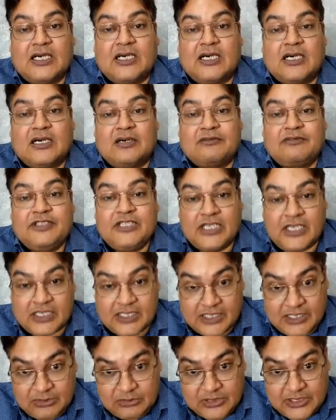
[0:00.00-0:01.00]
Uh, we are
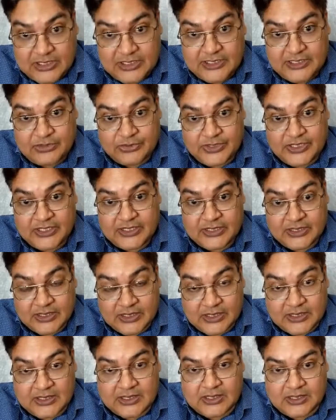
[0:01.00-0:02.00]
regularly doing
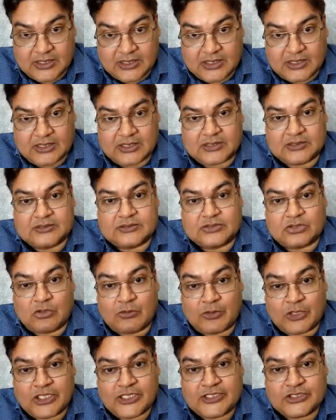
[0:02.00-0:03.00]
uh,
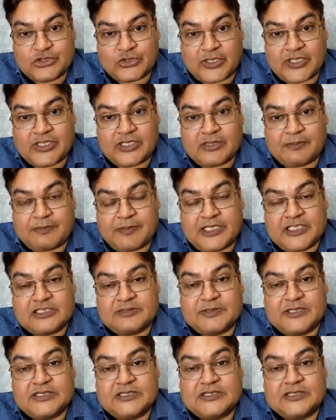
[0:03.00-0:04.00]
robotic joint
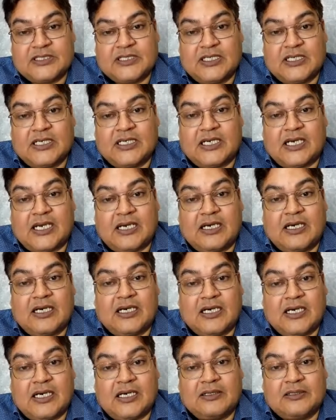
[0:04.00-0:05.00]
replacement
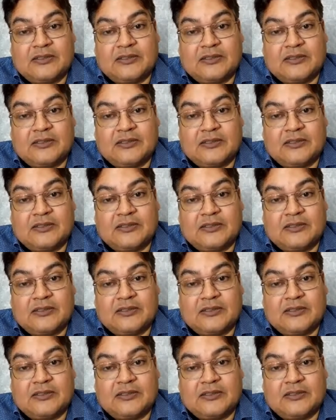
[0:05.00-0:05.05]
uh,